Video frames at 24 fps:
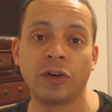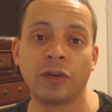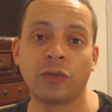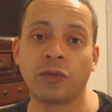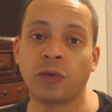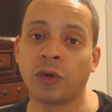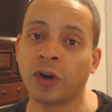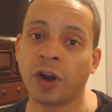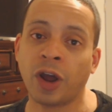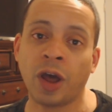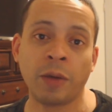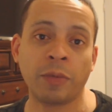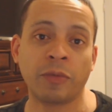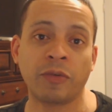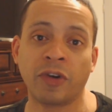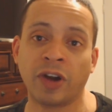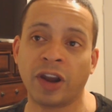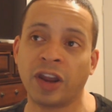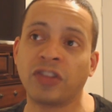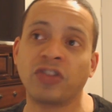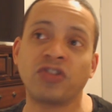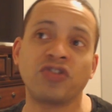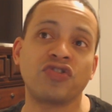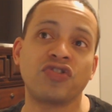for an
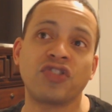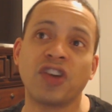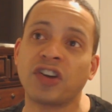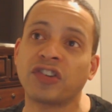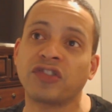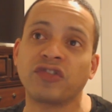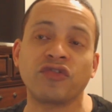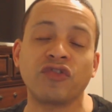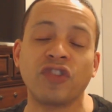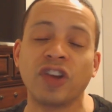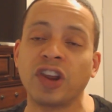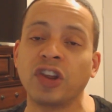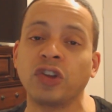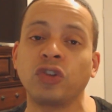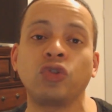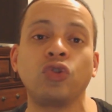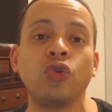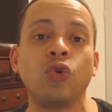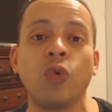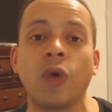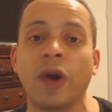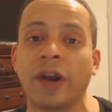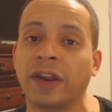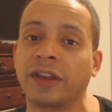upgrade doesn't really
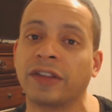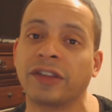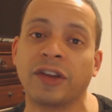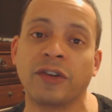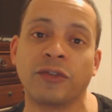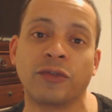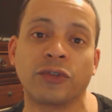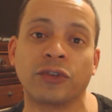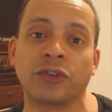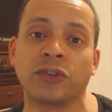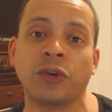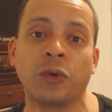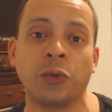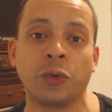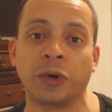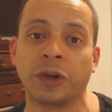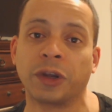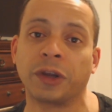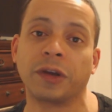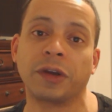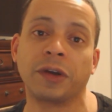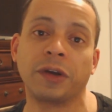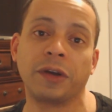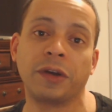do anything for
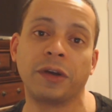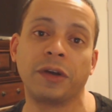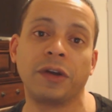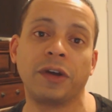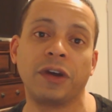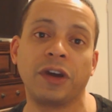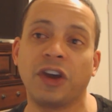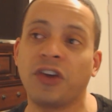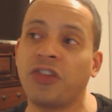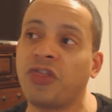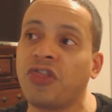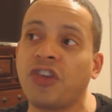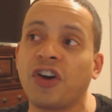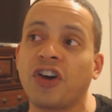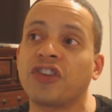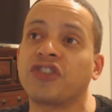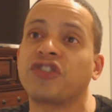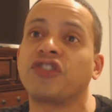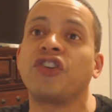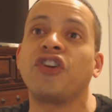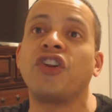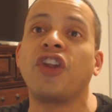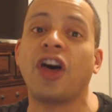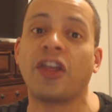Sony. It
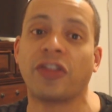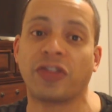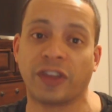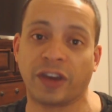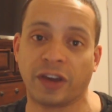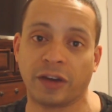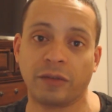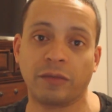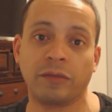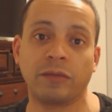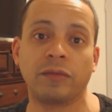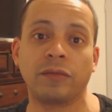does nothing.